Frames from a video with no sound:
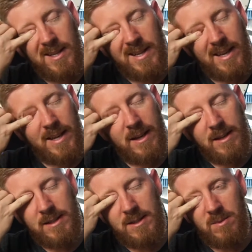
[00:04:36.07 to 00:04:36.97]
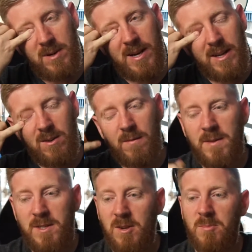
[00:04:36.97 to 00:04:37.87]
yeah, I did one at a coffee
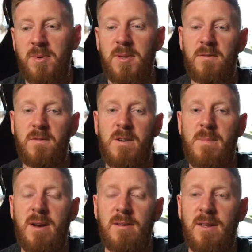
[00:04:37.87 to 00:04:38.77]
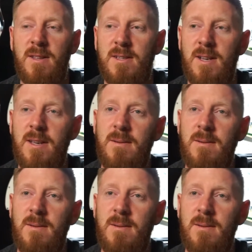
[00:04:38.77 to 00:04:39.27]
shop in Fremantle the other day,